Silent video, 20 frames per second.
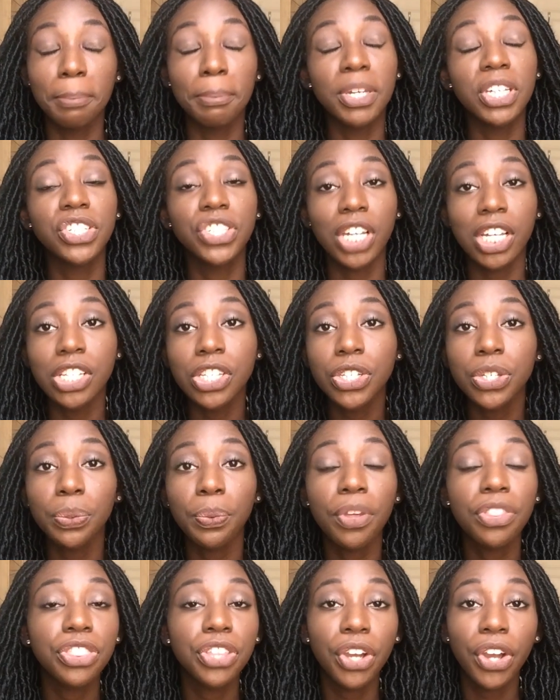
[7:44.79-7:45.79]
be gentle
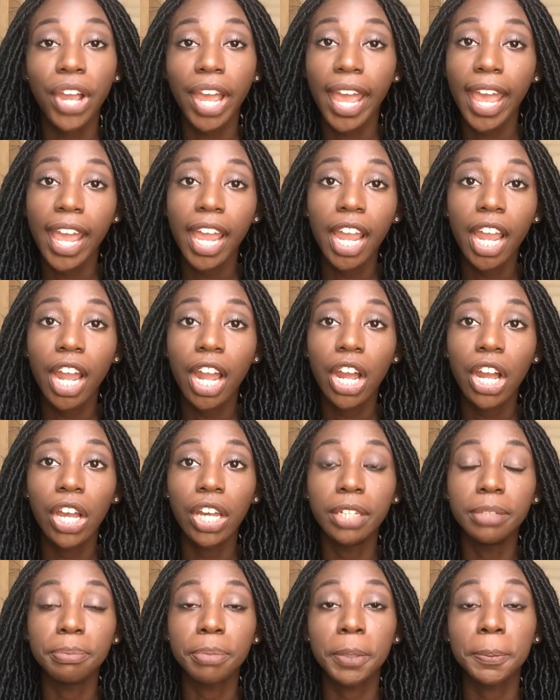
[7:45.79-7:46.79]
with your hair
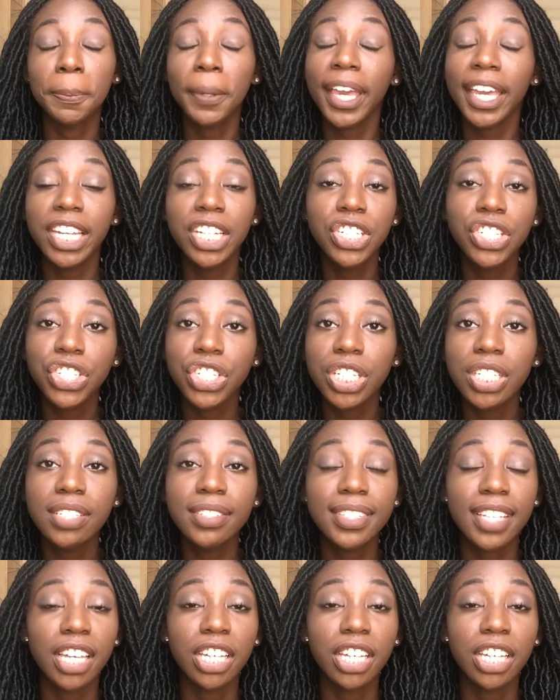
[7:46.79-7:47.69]
and be patient.